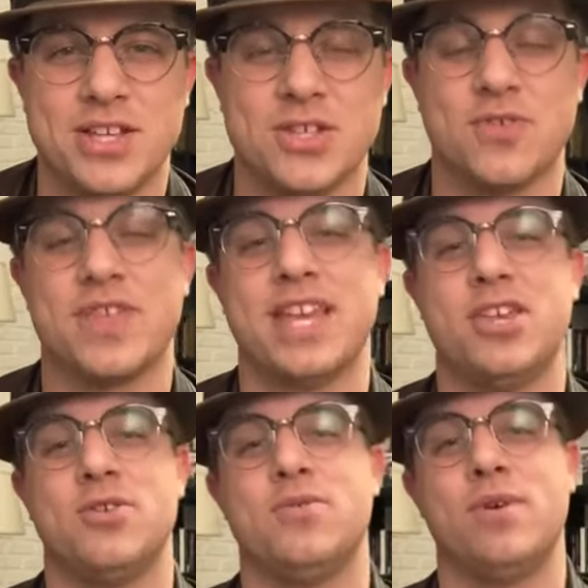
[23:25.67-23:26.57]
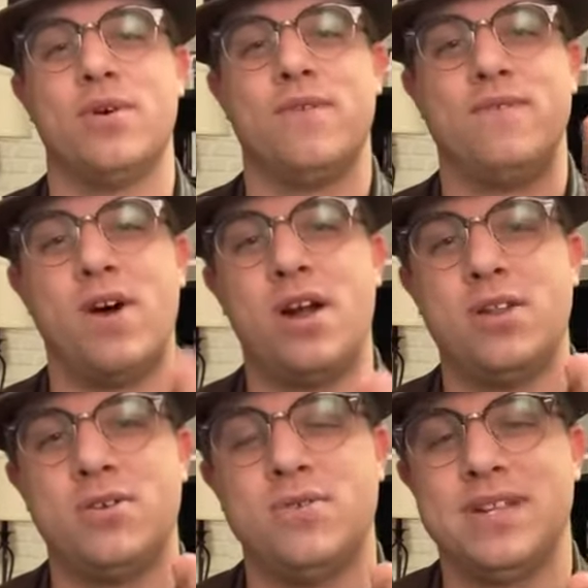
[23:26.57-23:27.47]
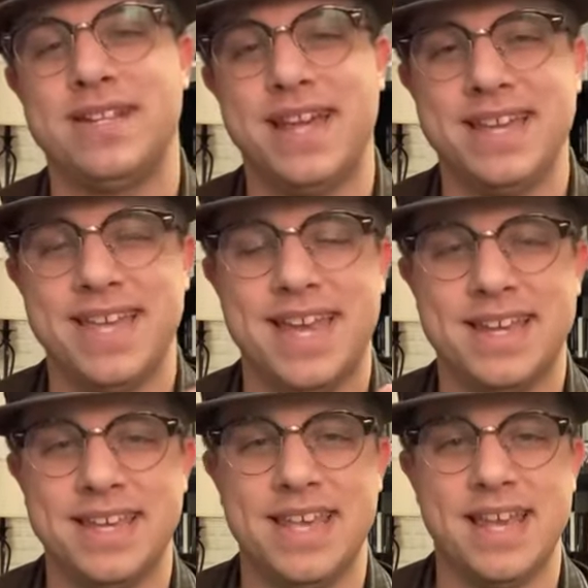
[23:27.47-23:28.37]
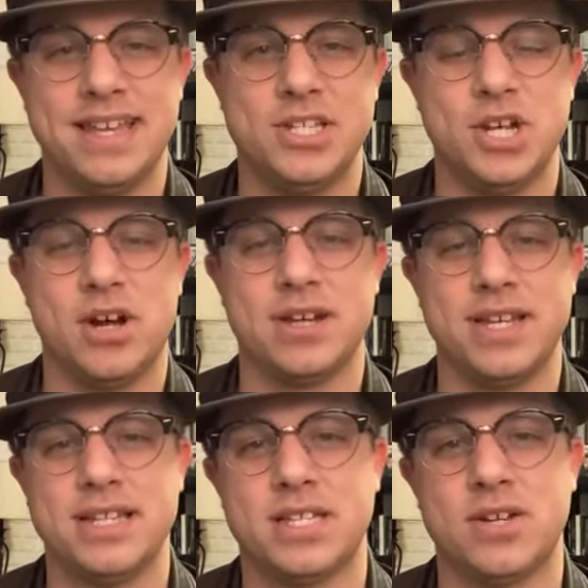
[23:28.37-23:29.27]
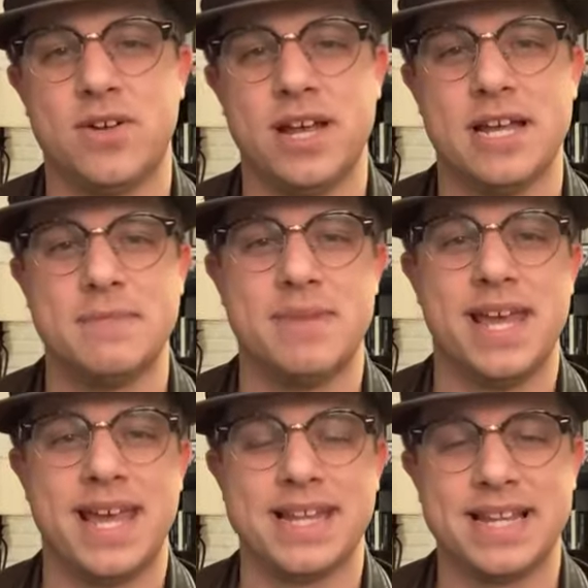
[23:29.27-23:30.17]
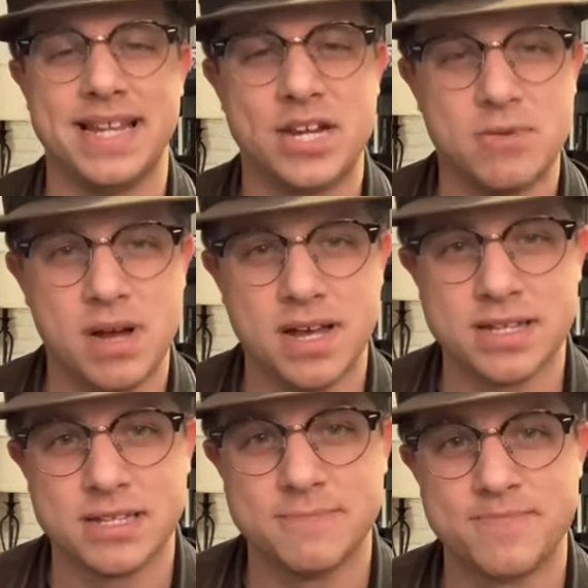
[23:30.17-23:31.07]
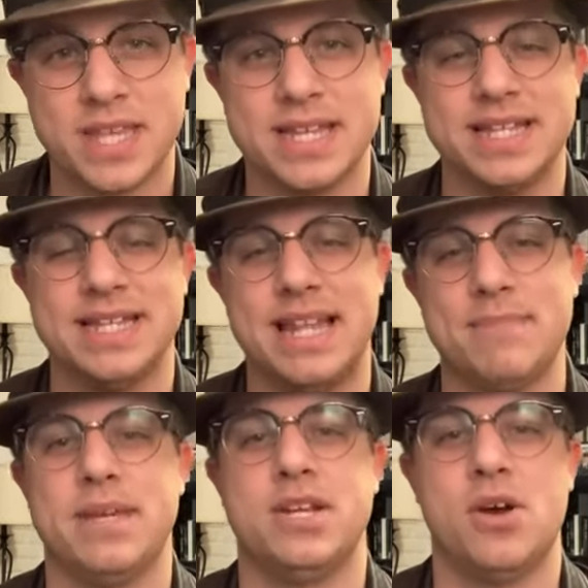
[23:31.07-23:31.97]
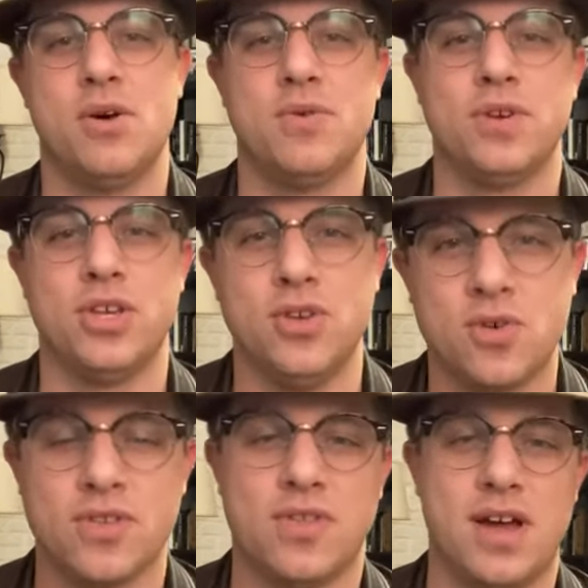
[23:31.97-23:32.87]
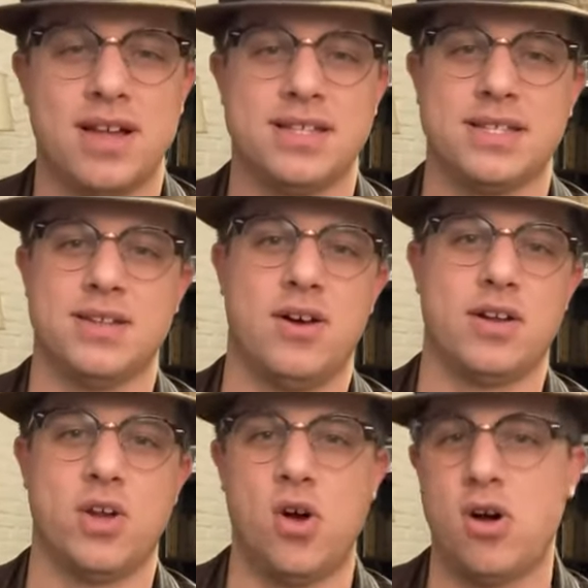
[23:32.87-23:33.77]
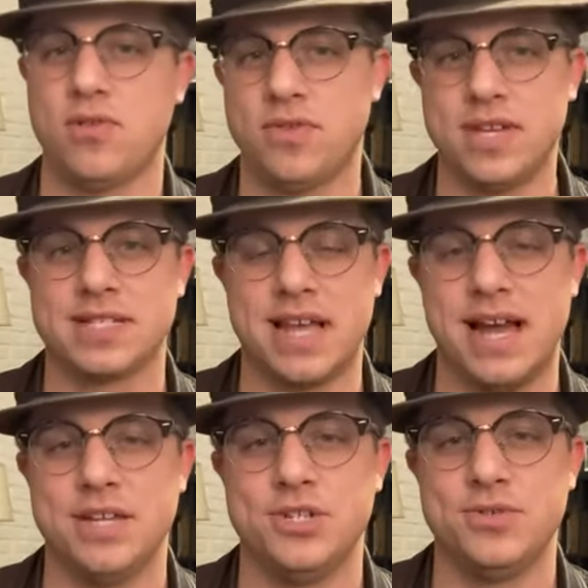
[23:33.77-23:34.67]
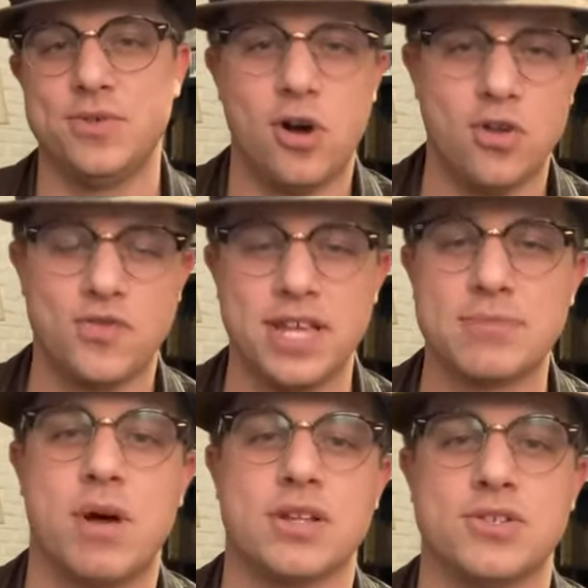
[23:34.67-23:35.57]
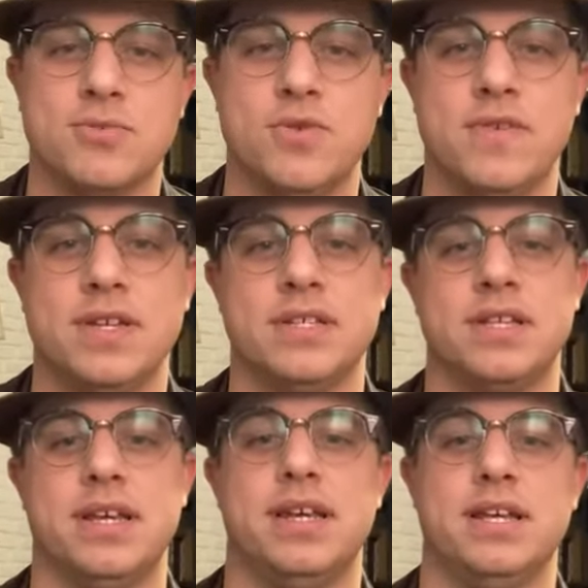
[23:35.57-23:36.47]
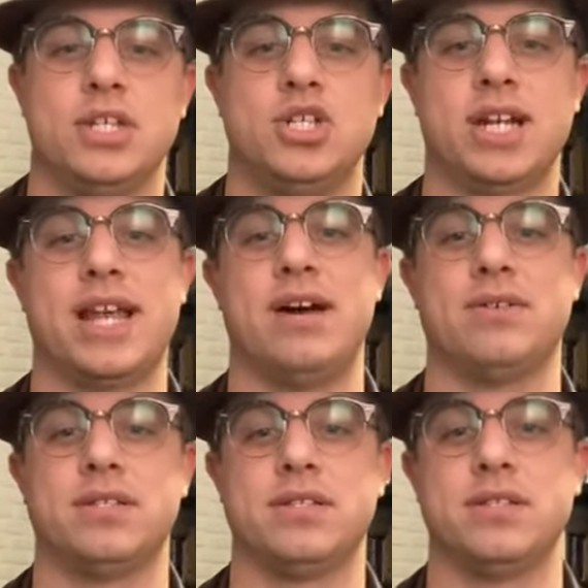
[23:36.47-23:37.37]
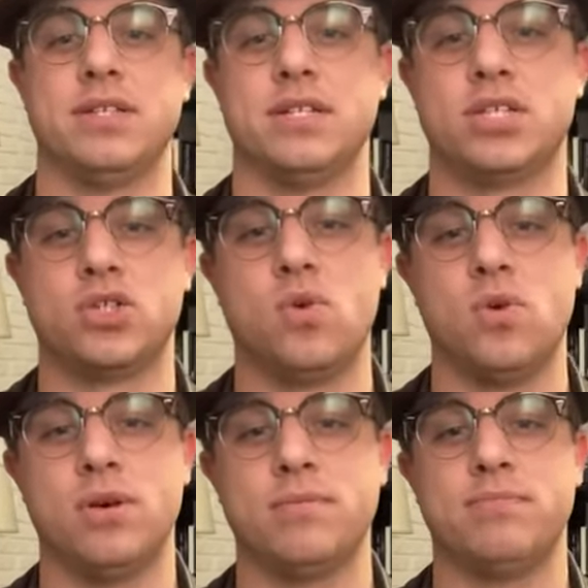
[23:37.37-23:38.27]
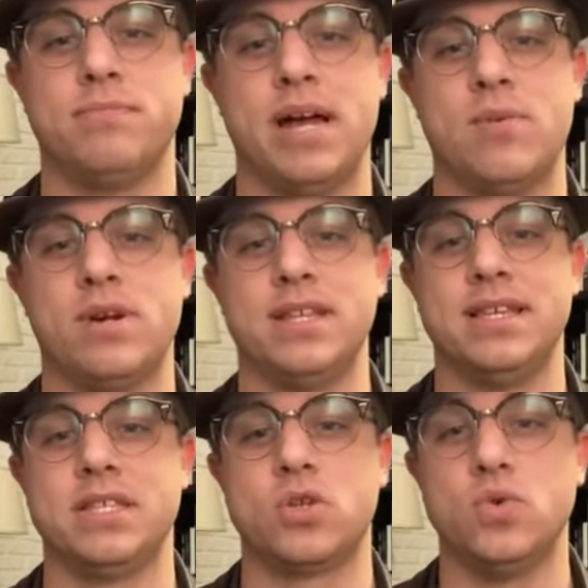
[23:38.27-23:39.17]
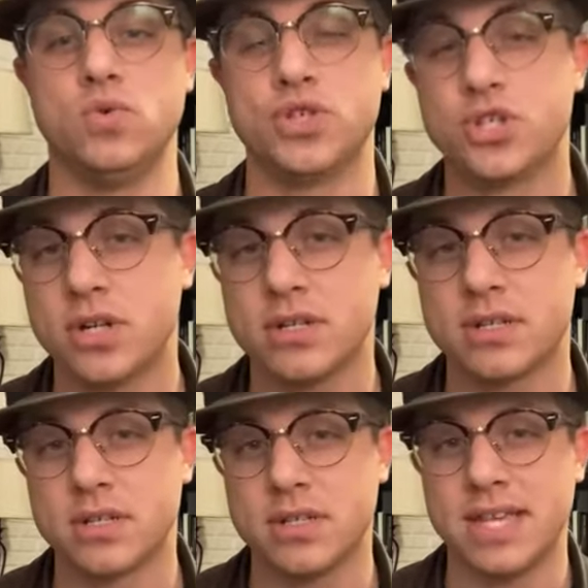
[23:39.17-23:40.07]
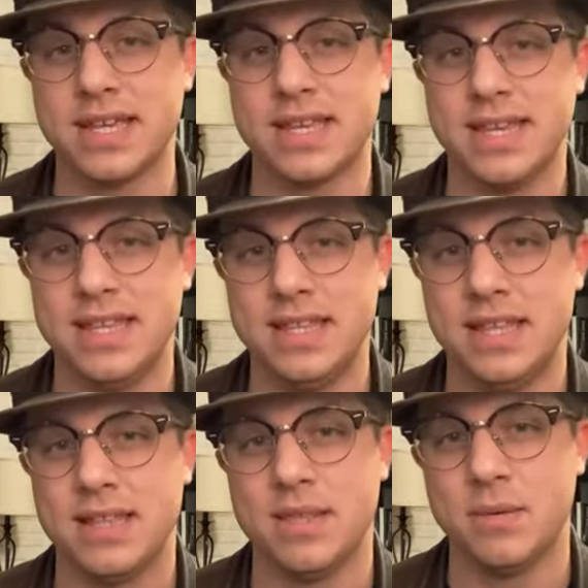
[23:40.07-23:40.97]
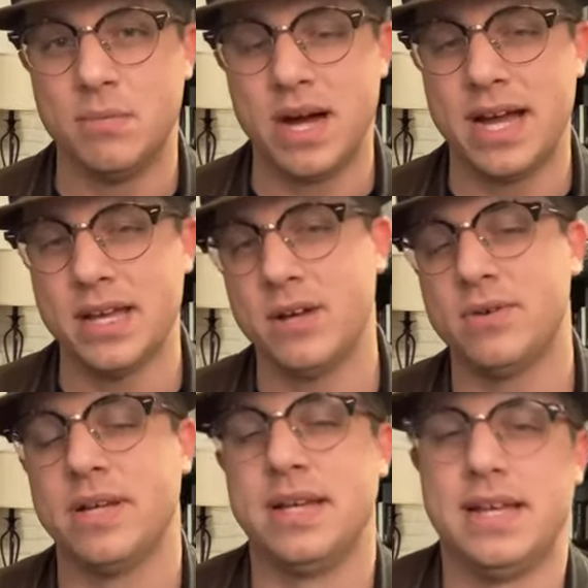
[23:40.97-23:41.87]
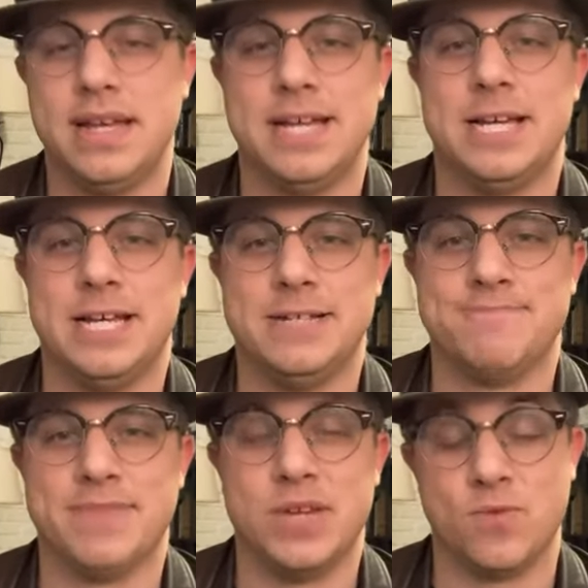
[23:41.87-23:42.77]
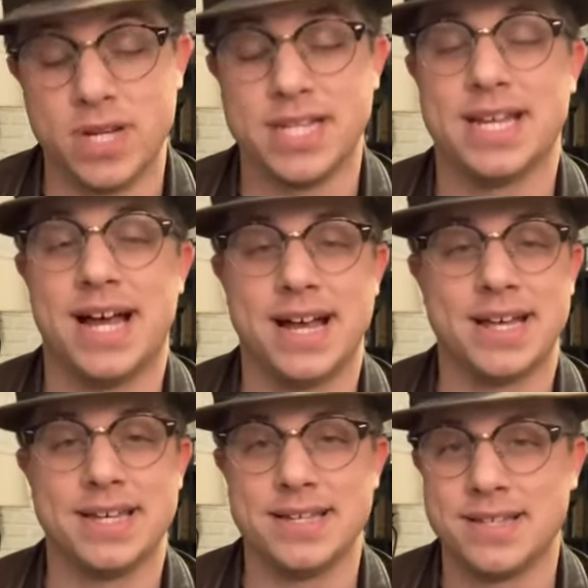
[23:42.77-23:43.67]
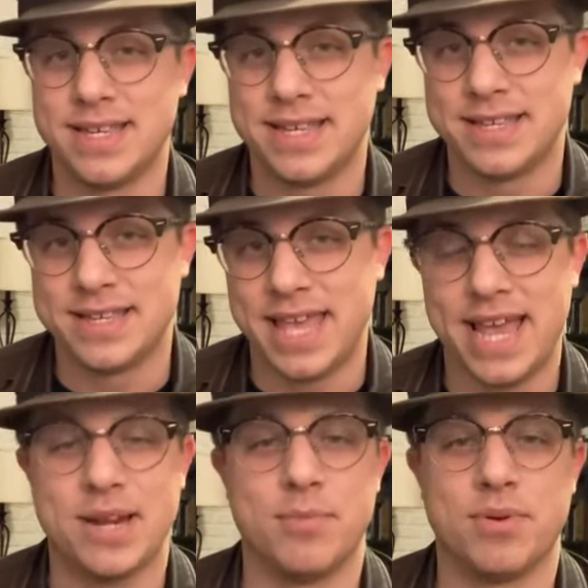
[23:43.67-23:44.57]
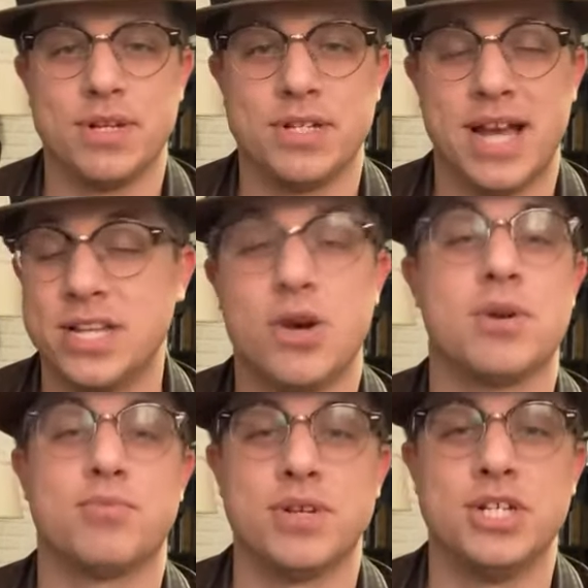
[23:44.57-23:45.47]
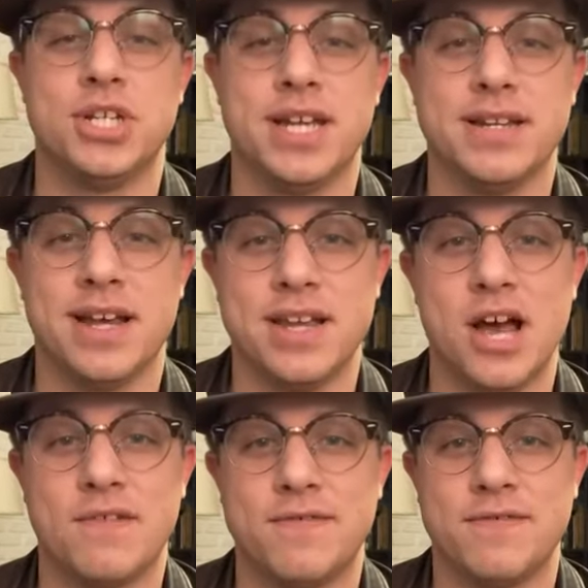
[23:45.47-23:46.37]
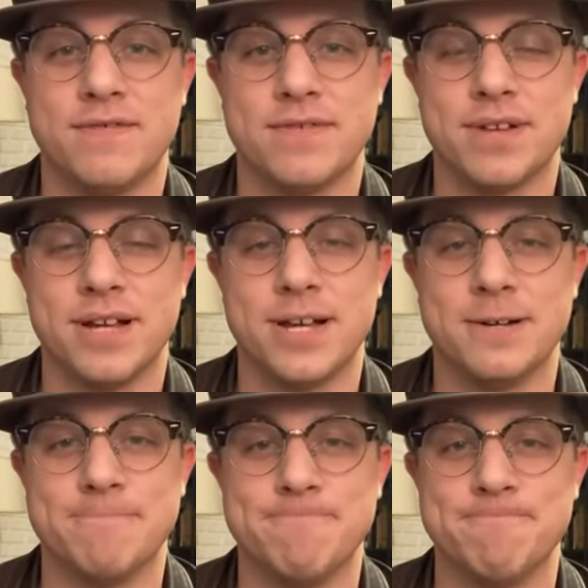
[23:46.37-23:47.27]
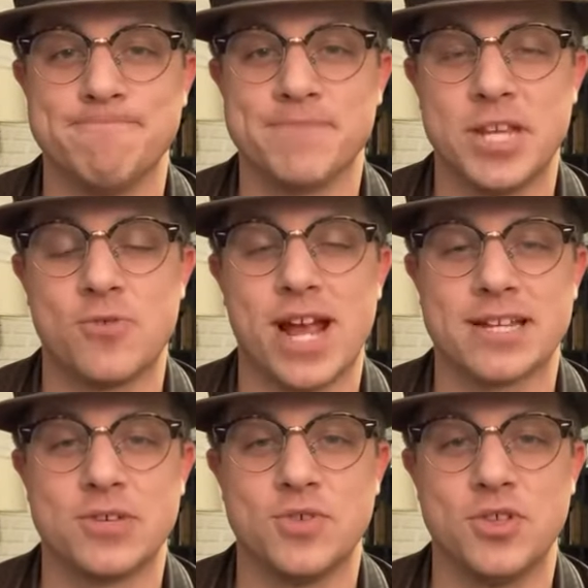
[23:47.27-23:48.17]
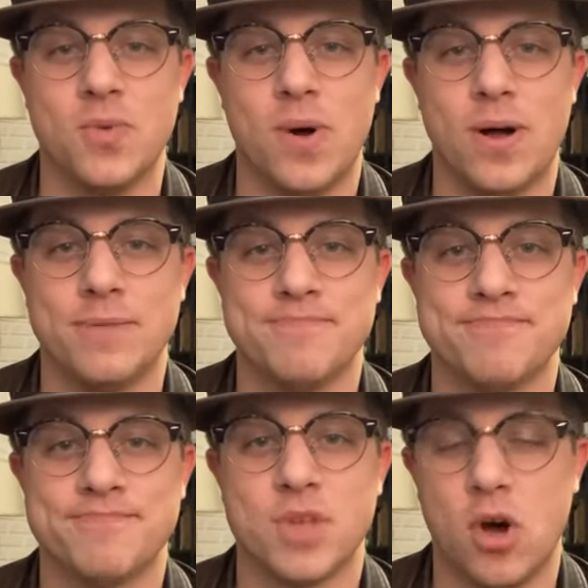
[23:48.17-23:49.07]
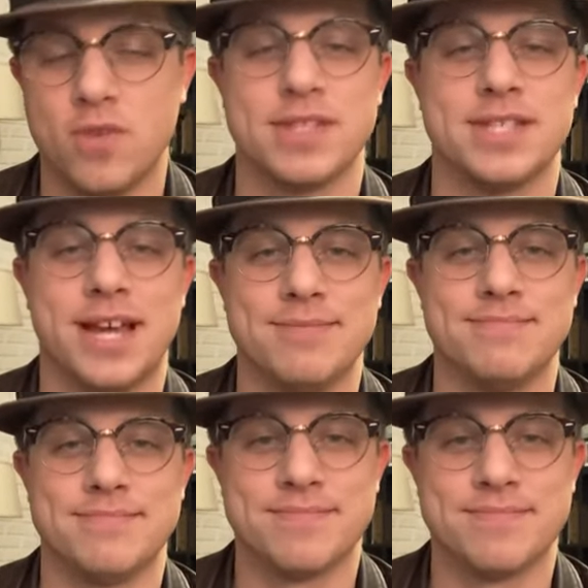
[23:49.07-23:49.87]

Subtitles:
So thank you. Follow, like, and engage on Instagram and Letterboxd. Let me know your thoughts on all things kaiju, all things monster movies. Check out the store, buy one of these cool shirts, link in the bio. And really, I don't appreciate enough interacting with you all the time.